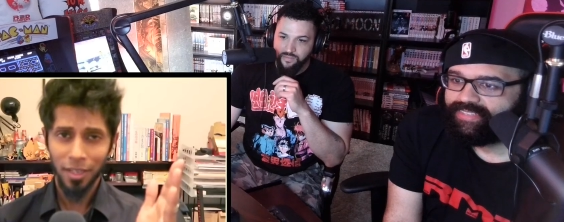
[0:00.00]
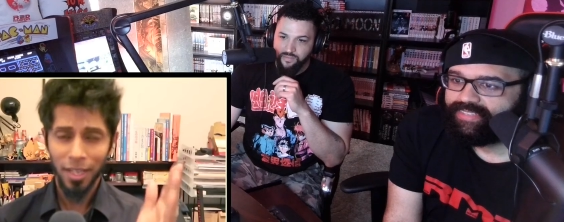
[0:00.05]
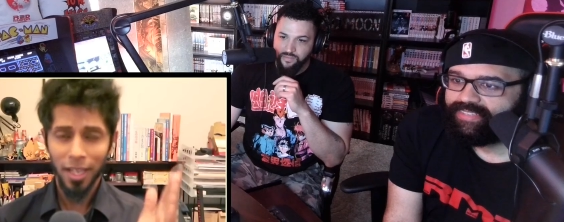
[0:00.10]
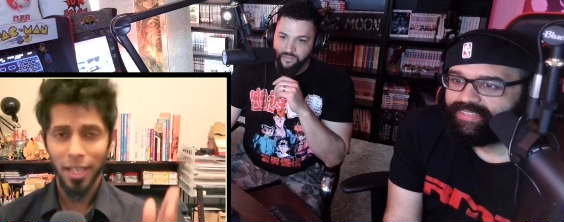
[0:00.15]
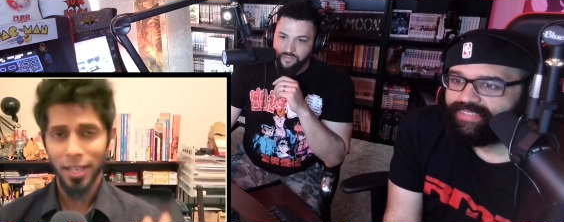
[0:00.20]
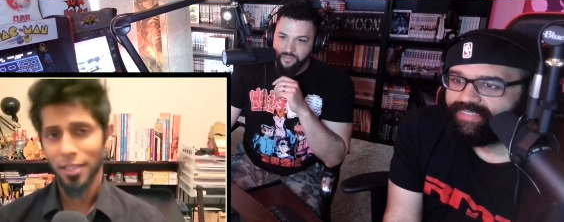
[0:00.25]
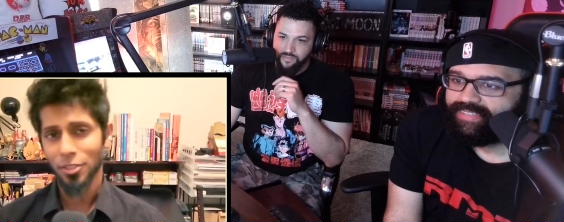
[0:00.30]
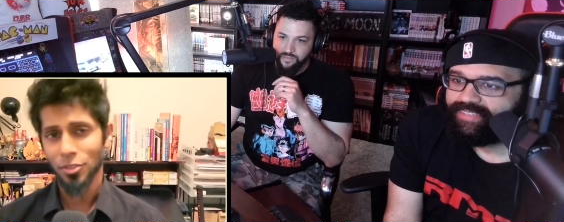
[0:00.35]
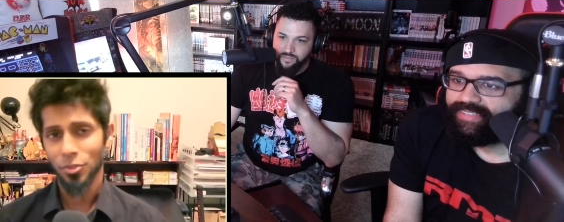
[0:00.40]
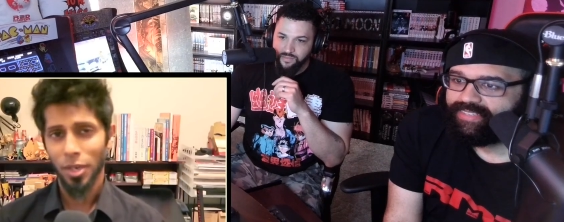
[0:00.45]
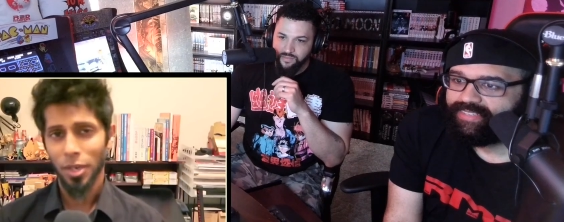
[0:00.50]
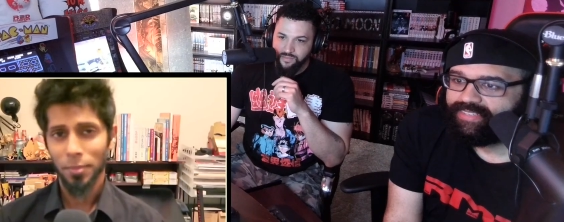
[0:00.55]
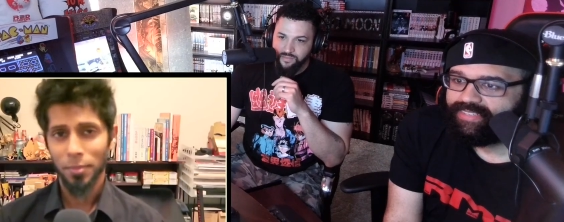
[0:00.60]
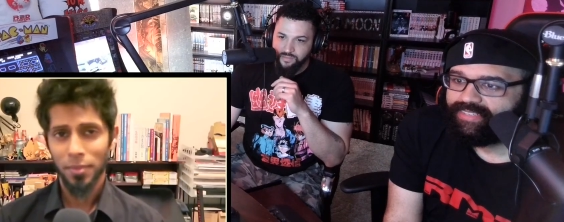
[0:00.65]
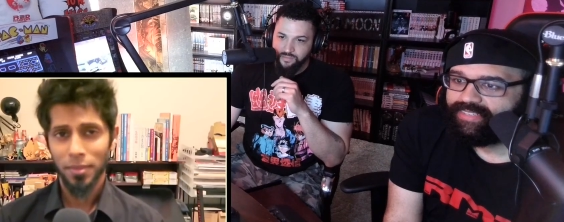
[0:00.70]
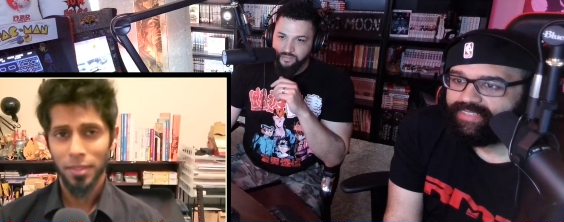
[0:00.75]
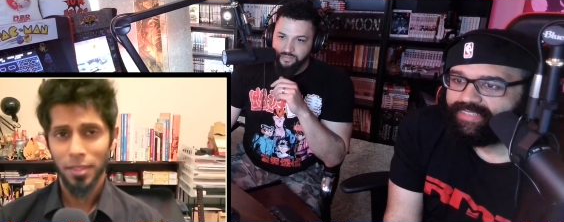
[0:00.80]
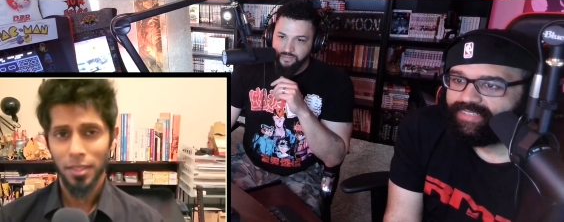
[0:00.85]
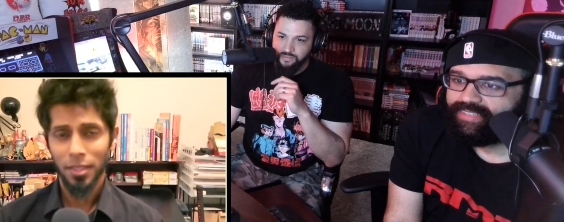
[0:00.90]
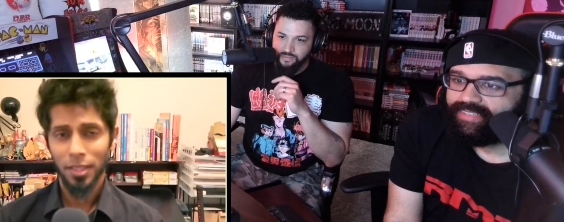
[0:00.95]
Speaker 1: gone ahead and
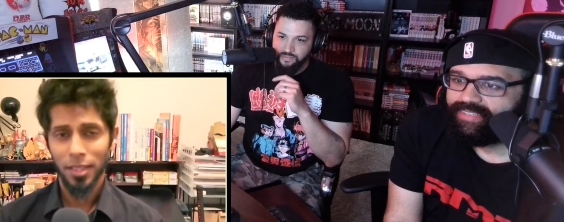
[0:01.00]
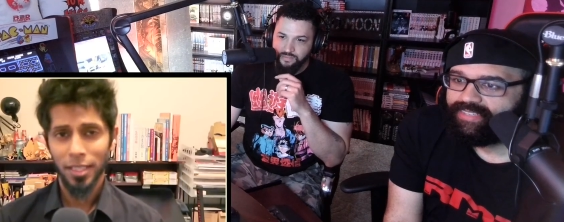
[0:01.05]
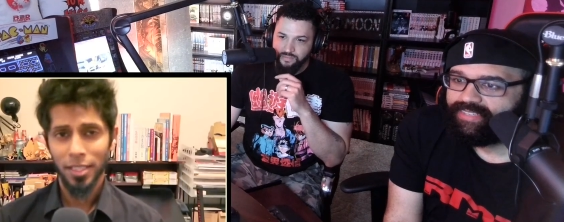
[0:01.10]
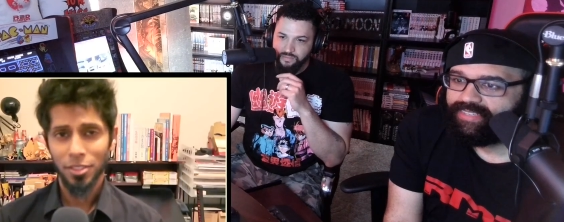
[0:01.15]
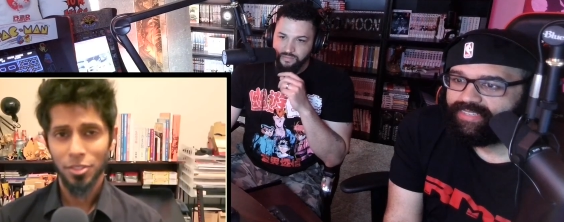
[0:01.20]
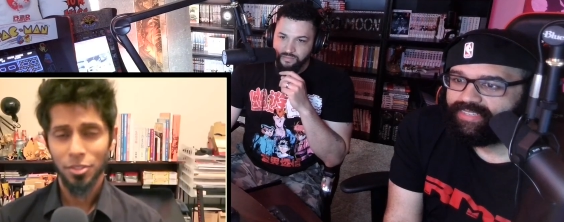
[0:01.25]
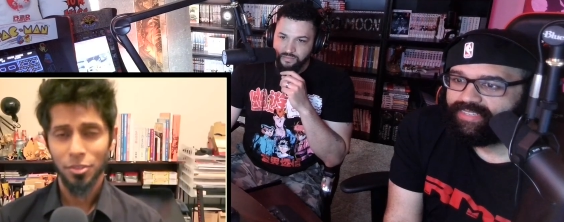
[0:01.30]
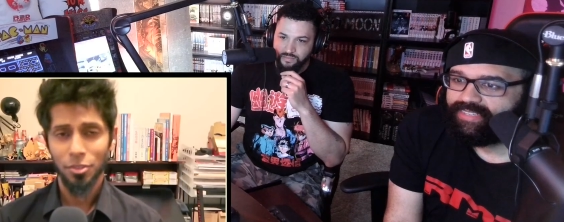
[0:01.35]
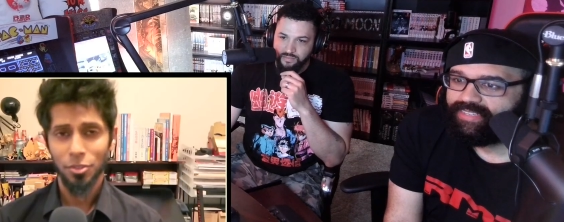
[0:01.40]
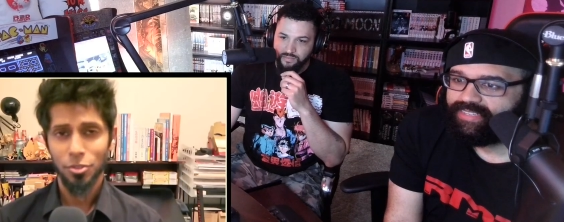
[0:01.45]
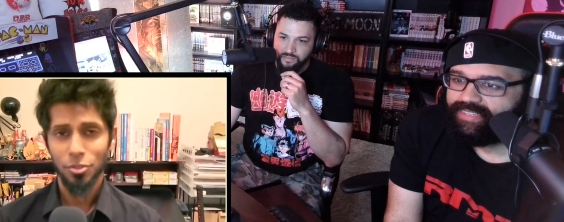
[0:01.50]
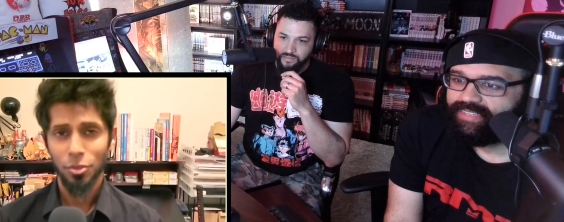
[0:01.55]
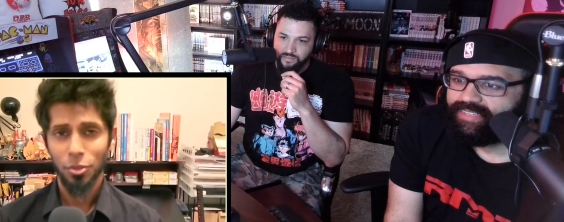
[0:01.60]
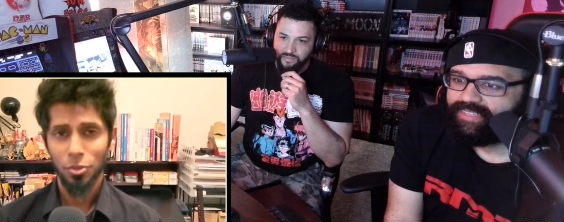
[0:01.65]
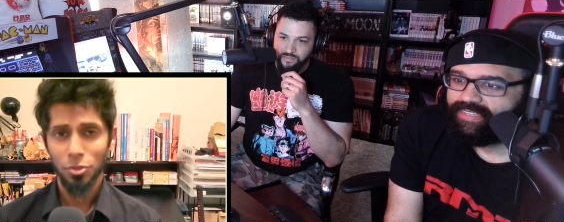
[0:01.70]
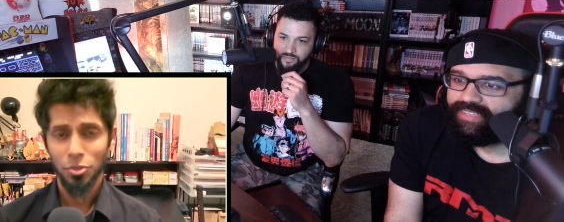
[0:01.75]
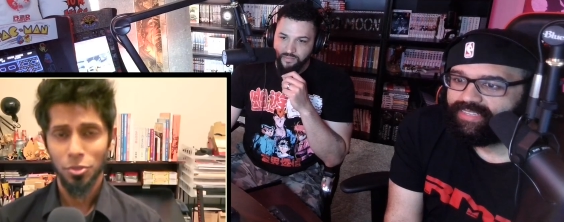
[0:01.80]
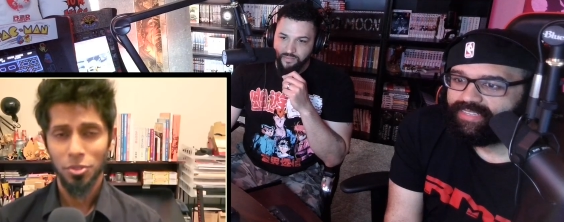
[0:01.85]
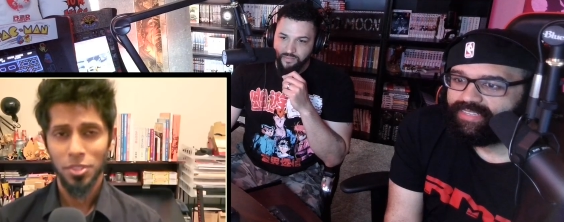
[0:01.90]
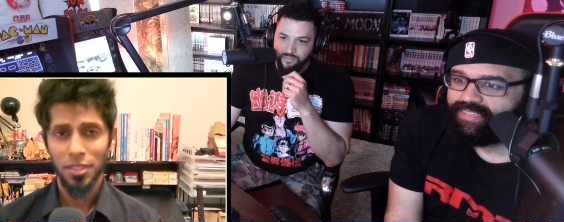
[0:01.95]
dropped links to their
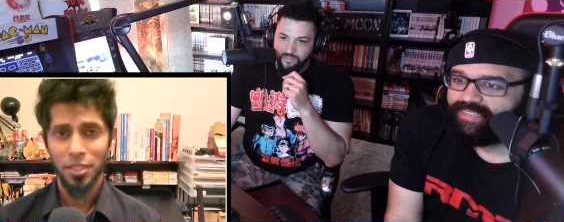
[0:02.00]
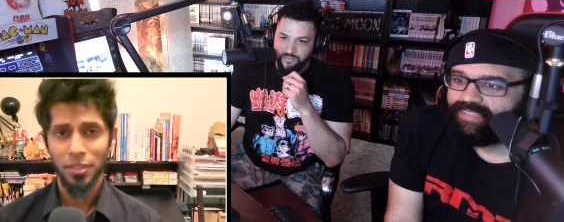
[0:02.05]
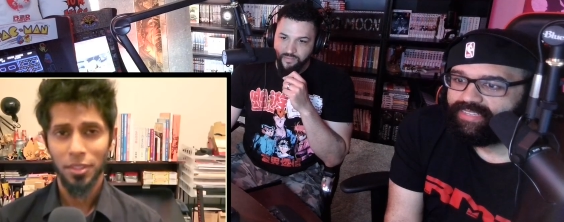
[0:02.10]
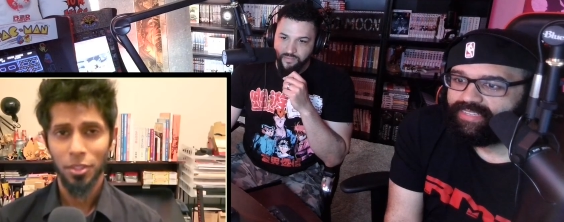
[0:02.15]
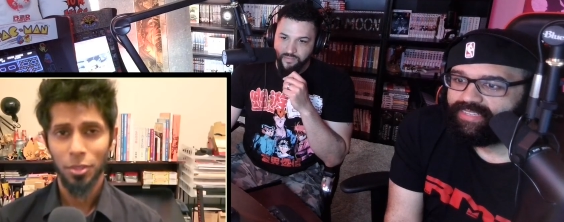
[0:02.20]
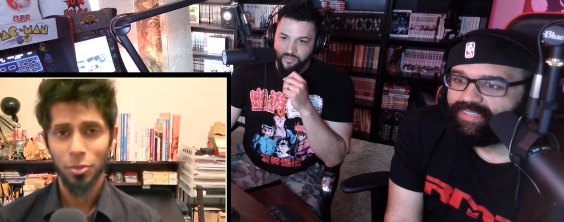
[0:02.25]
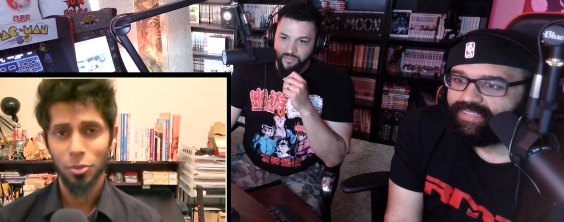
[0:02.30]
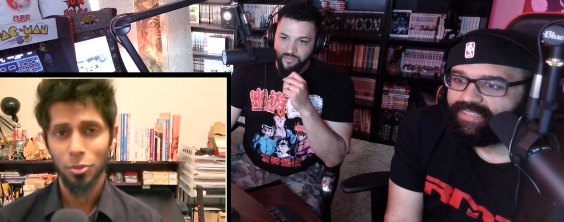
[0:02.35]
socials in the